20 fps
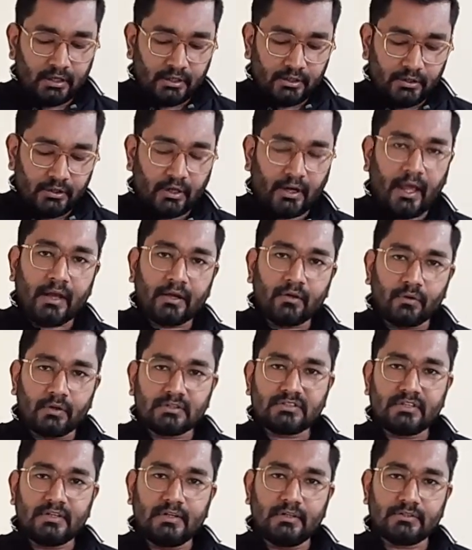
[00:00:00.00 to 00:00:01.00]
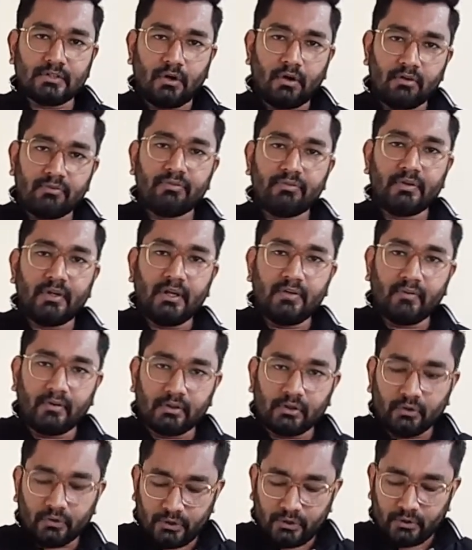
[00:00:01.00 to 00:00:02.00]
your accuracy is off,
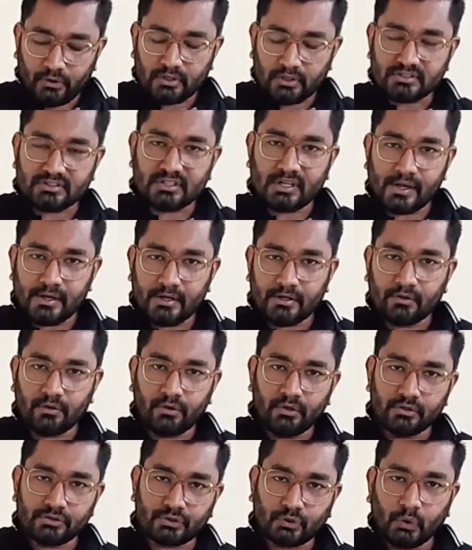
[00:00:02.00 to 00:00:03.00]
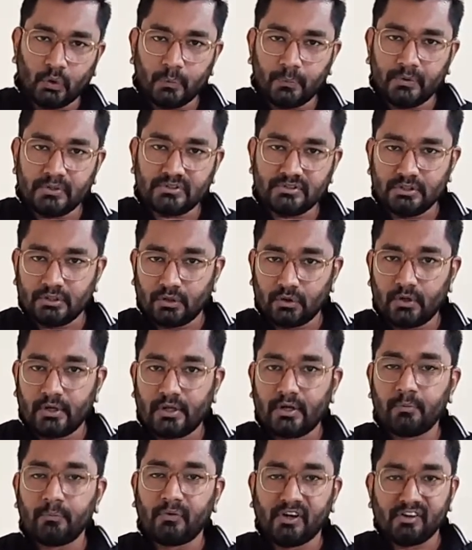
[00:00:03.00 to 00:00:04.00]
even though your sight or your scope is zeroed
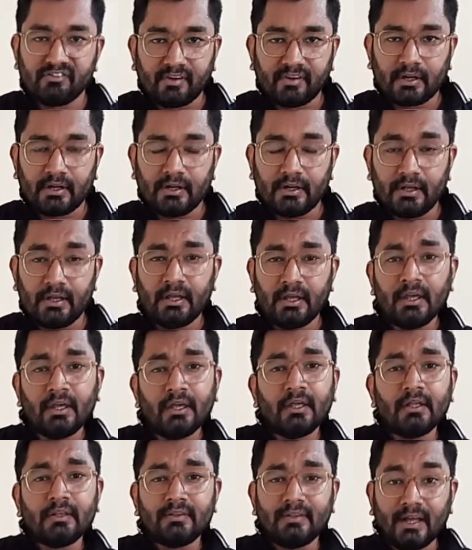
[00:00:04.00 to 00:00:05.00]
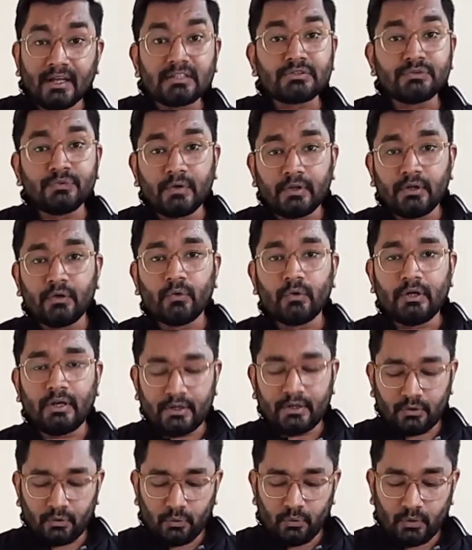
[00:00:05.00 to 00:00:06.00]
in perfectly, that's when you
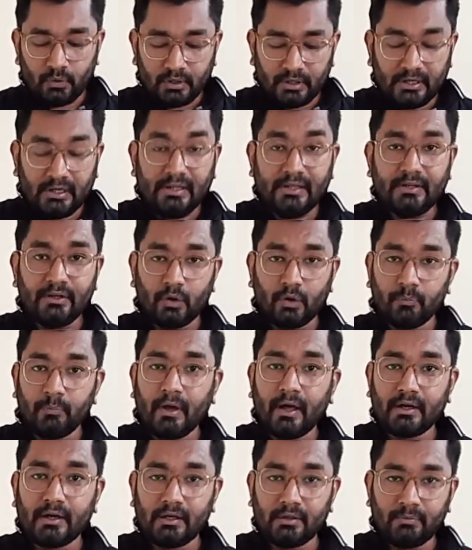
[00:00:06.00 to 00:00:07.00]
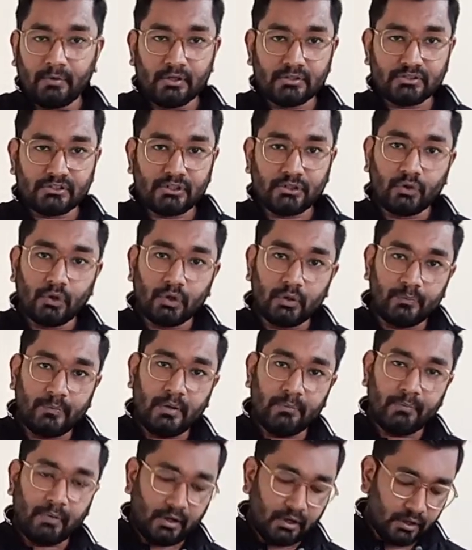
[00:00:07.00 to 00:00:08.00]
need to clean your barrel, because it could
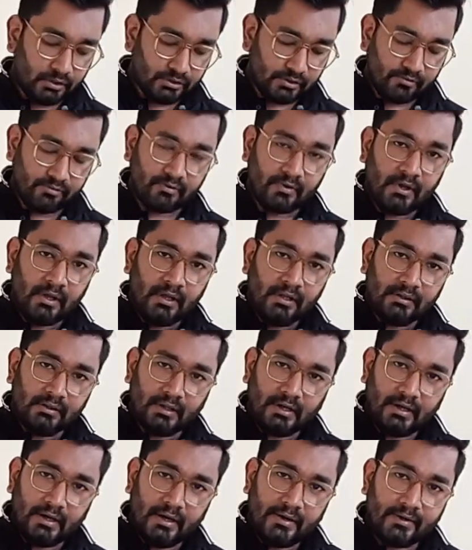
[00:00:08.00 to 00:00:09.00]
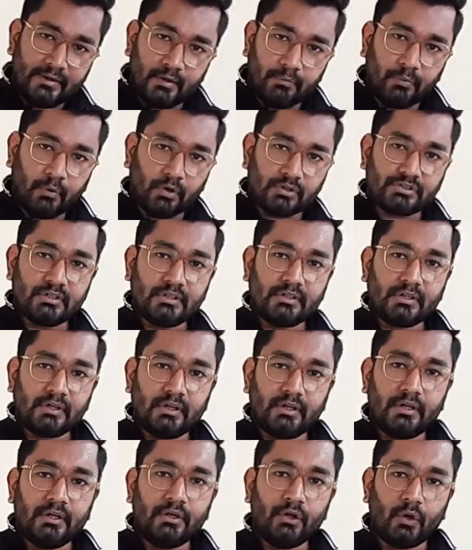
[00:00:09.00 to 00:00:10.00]
be because of the lead
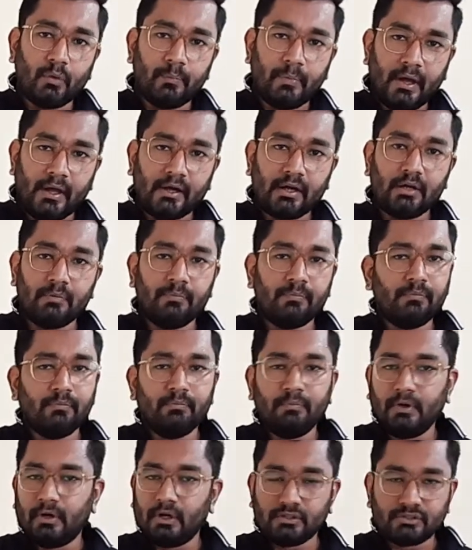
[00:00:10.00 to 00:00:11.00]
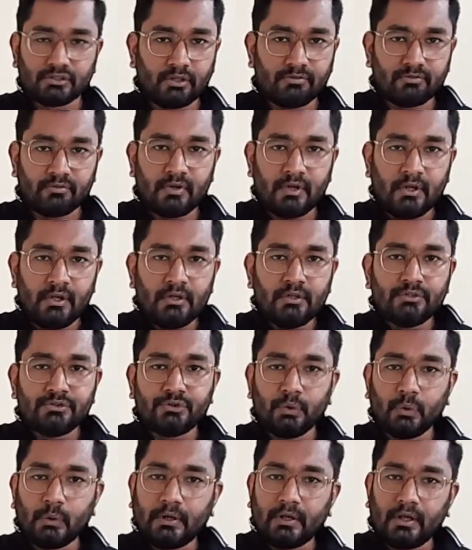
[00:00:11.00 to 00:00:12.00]
deposit in your barrel because of
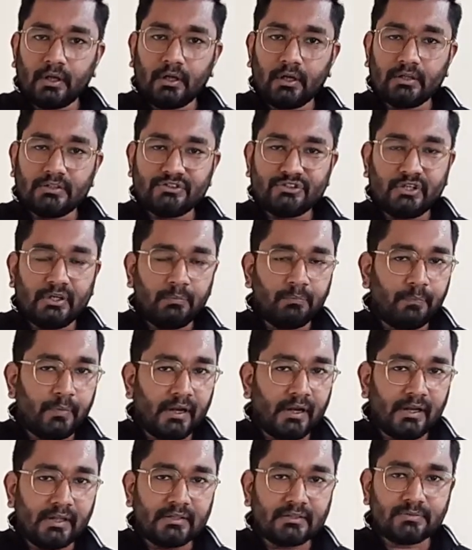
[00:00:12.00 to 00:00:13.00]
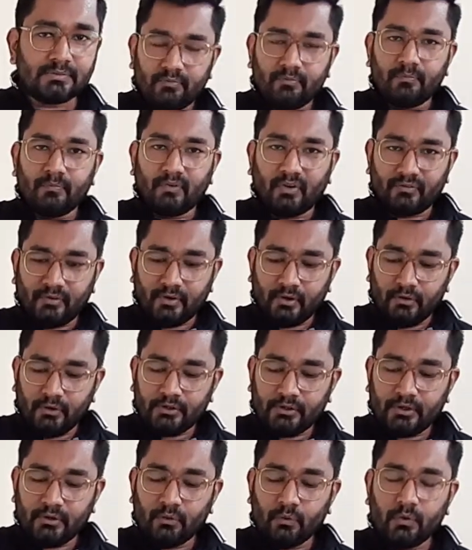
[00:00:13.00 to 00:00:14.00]
shooting cheap pellets. What we're going
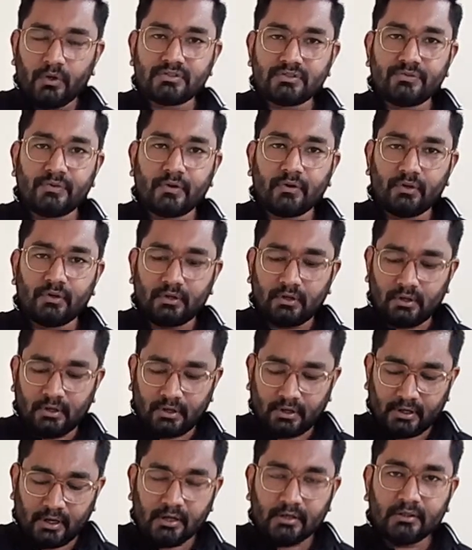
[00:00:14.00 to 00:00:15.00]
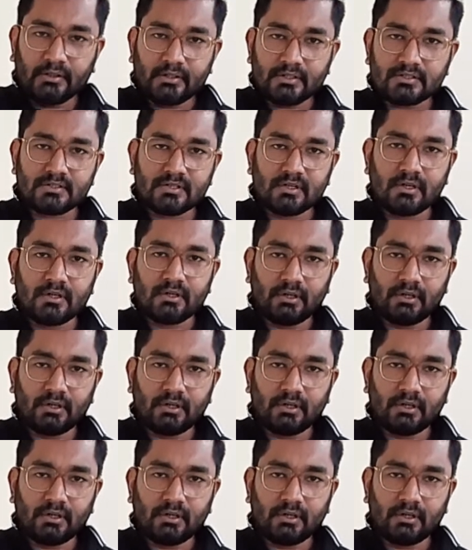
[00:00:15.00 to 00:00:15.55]
to do is we're going to run this